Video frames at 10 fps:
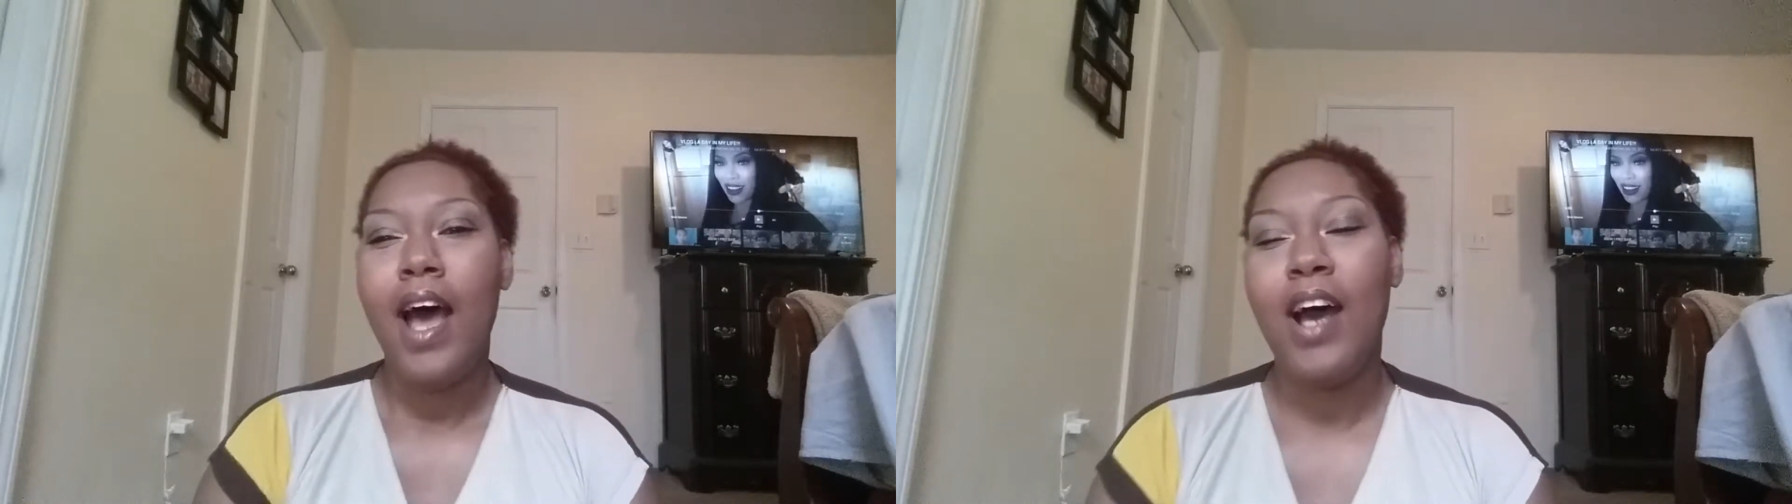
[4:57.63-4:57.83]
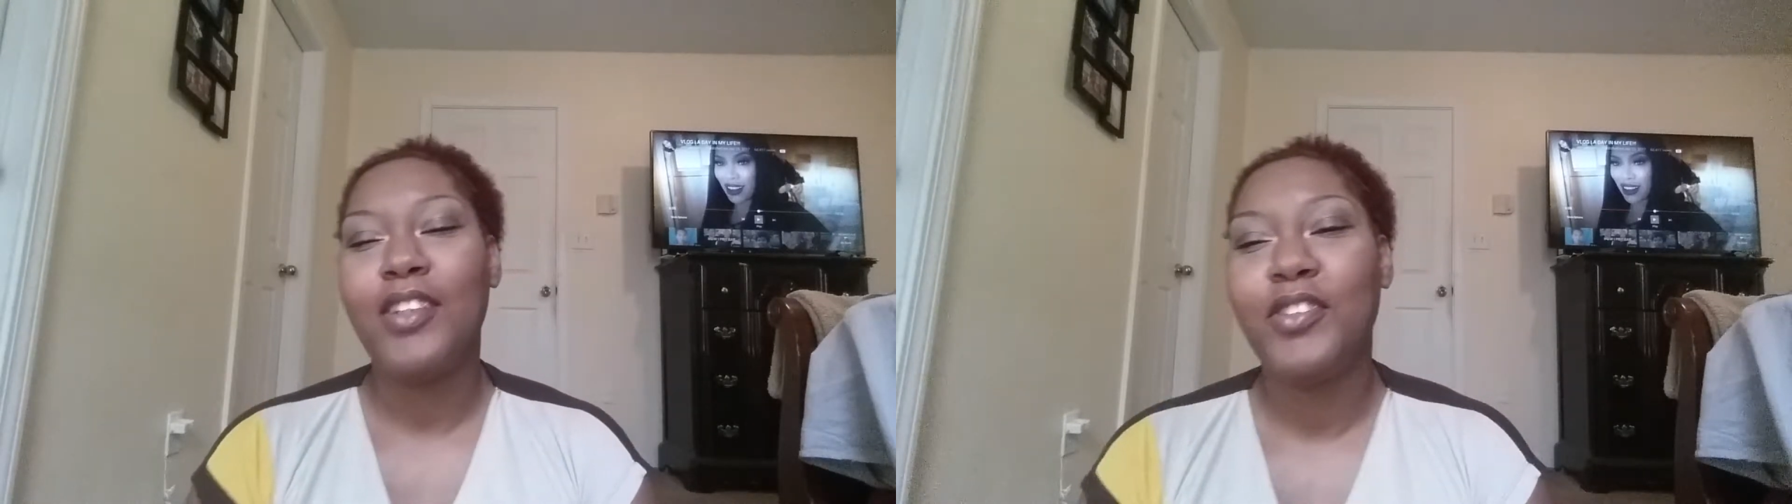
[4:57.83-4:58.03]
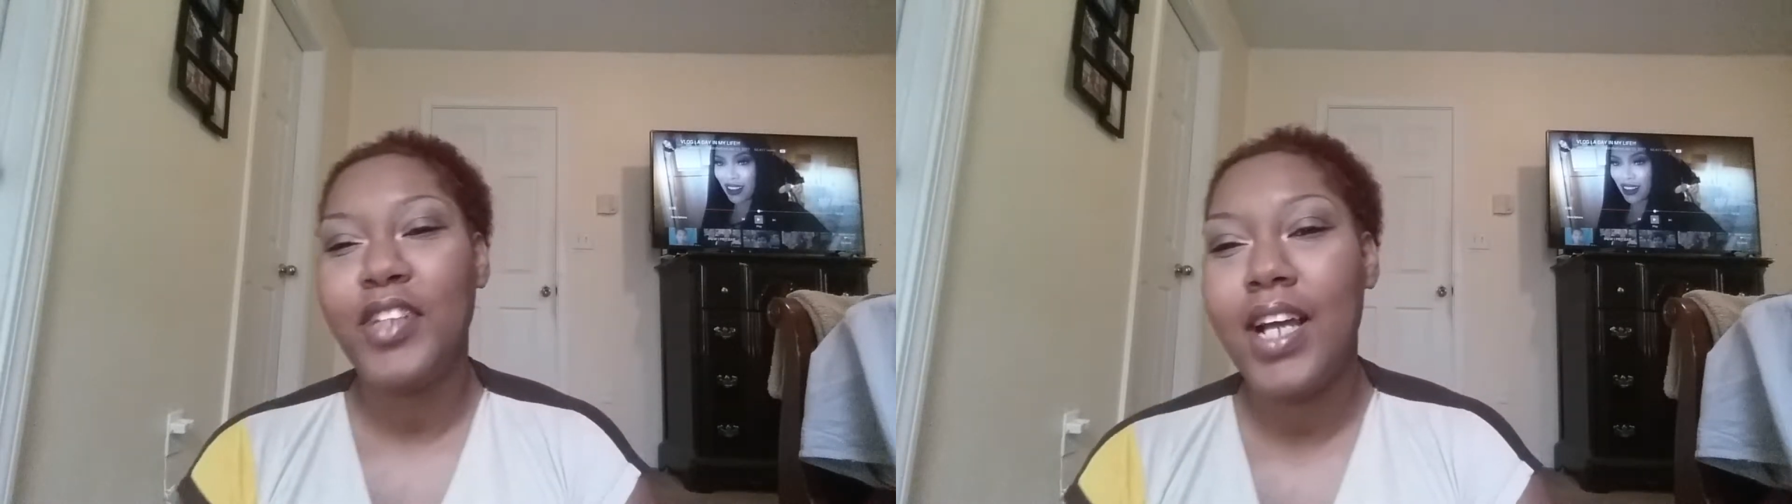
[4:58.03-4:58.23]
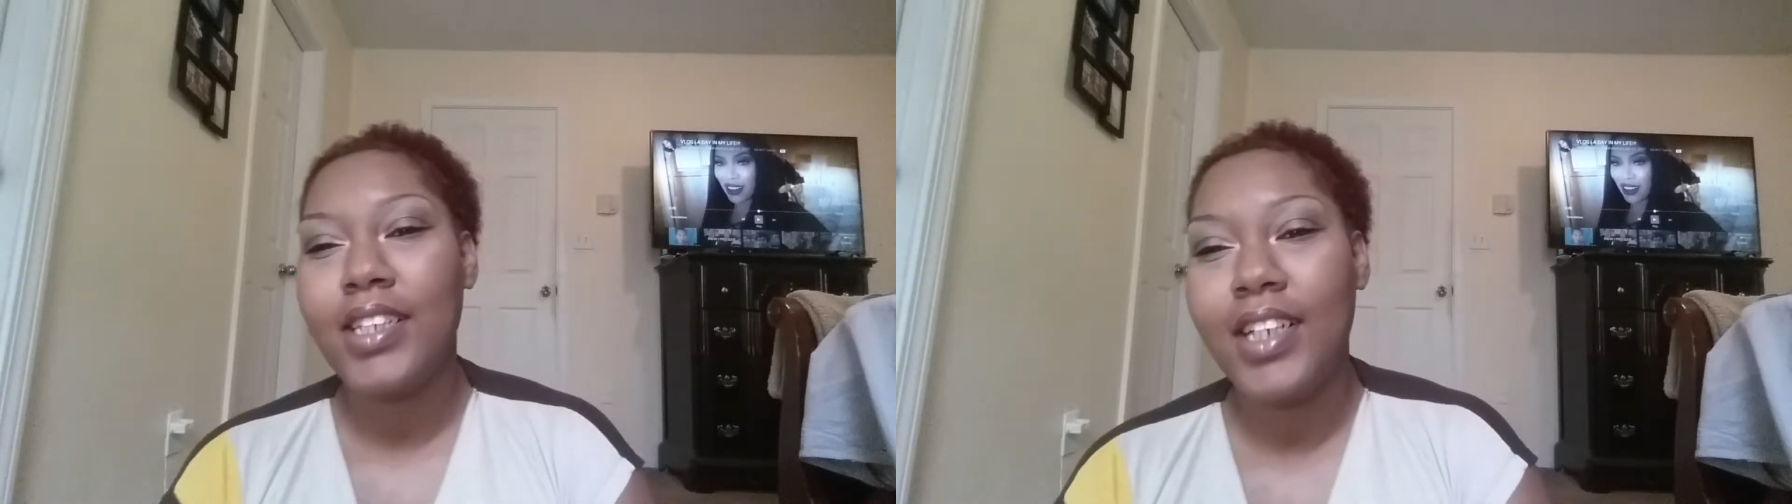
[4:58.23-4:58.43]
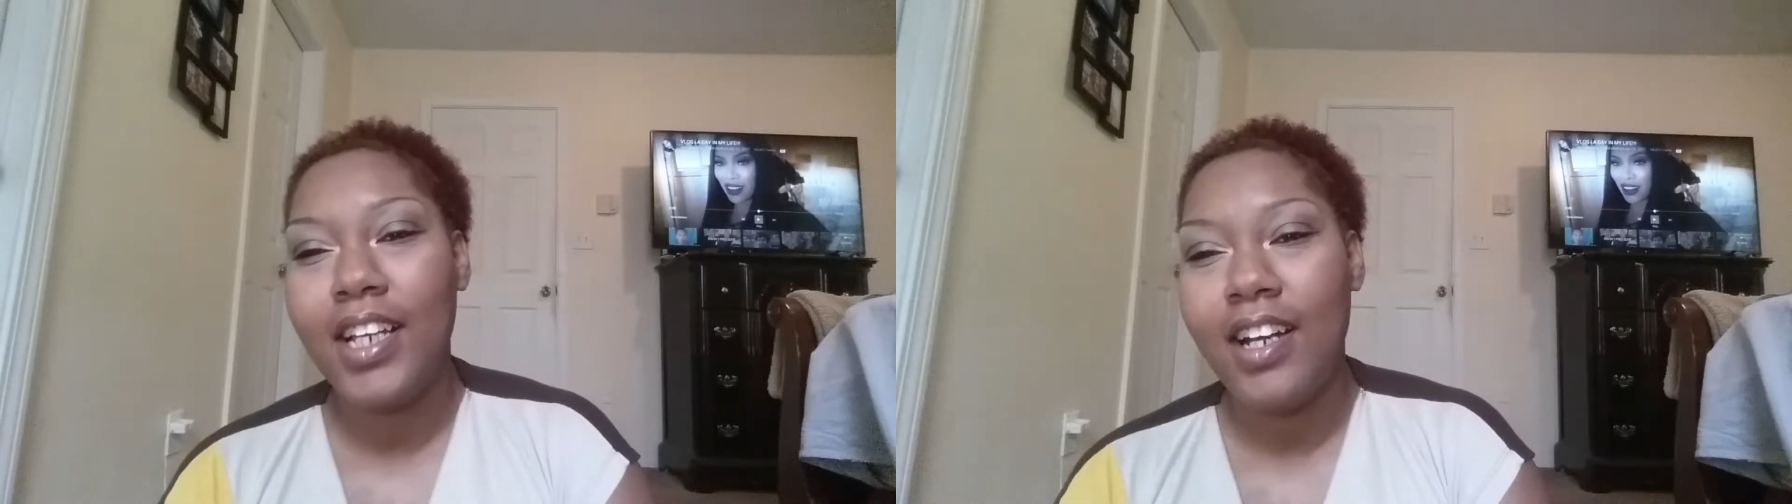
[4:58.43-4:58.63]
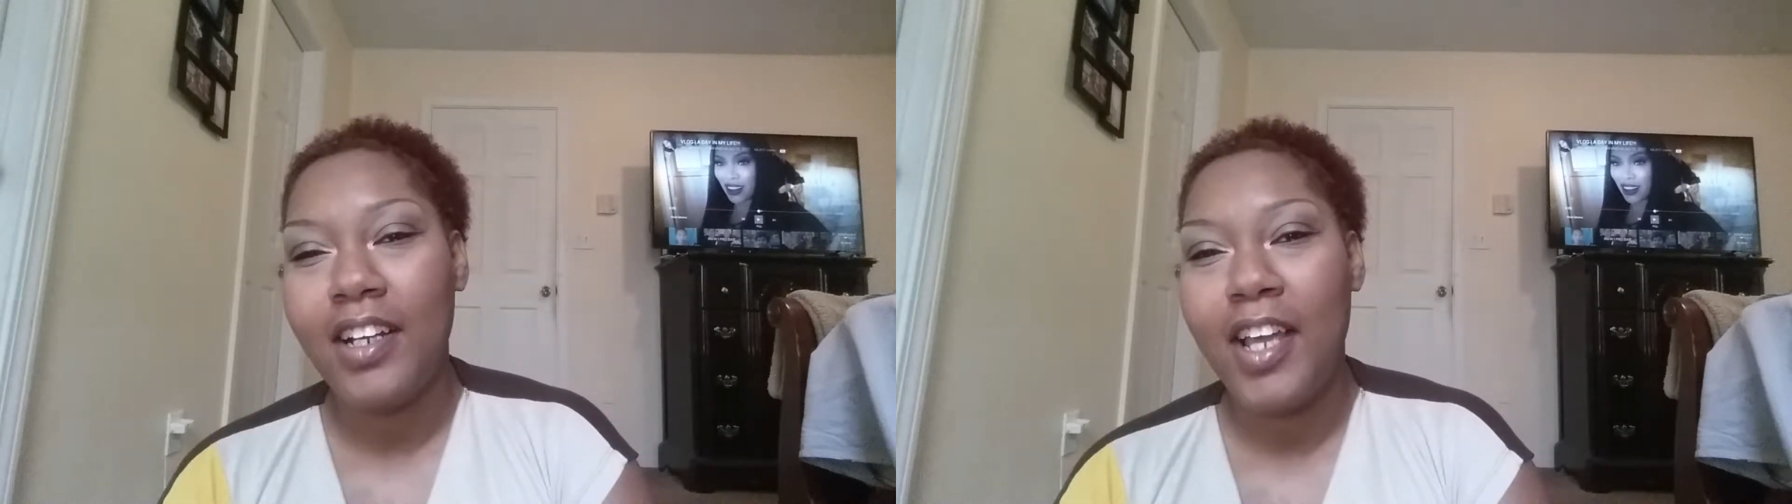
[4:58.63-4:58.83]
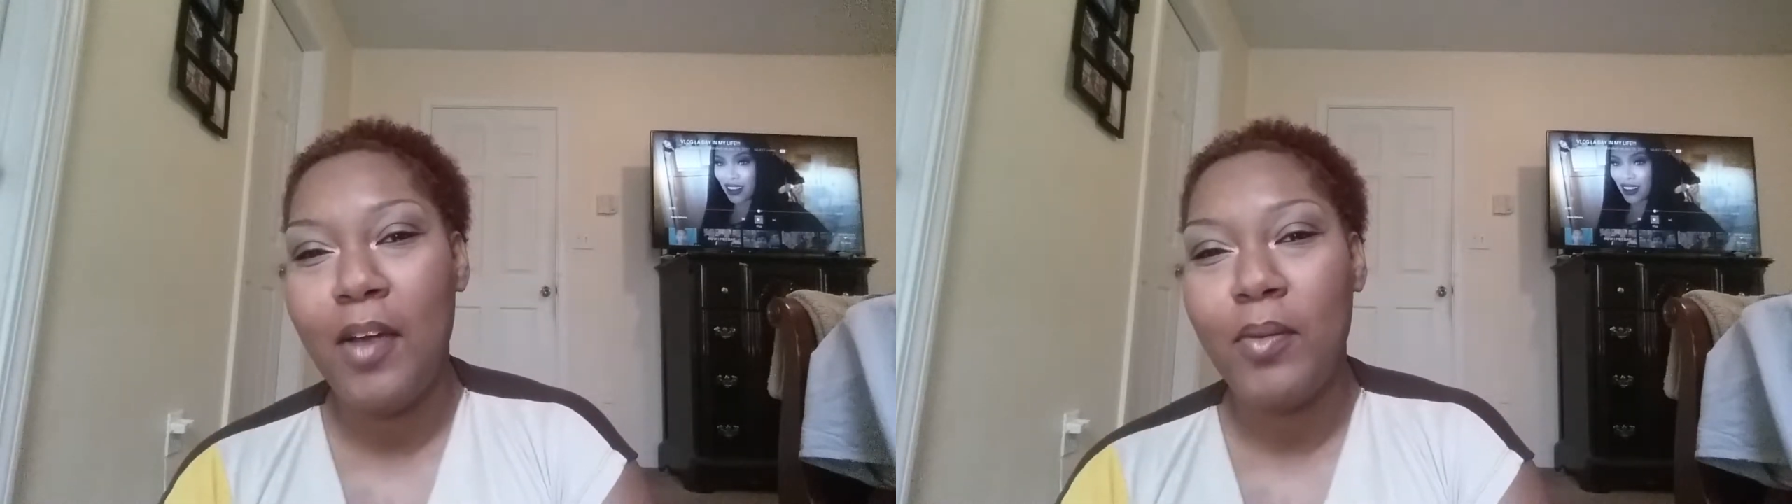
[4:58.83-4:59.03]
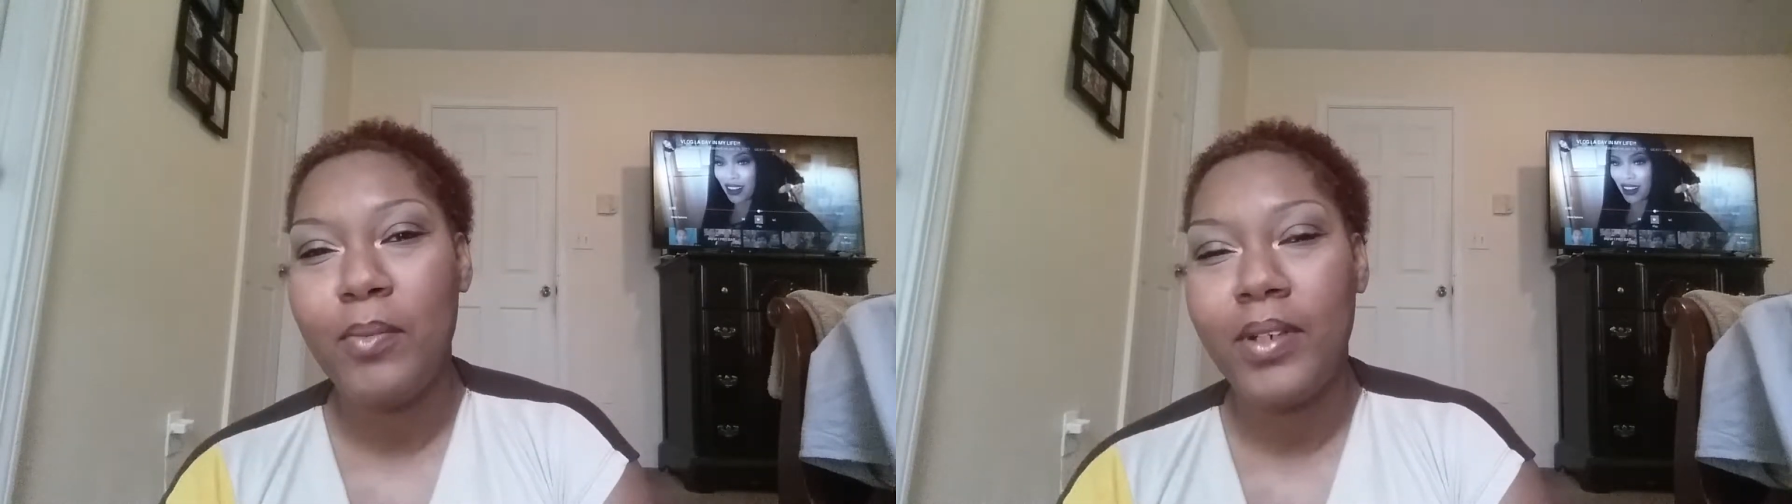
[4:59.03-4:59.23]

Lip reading: I tried to get it on camera,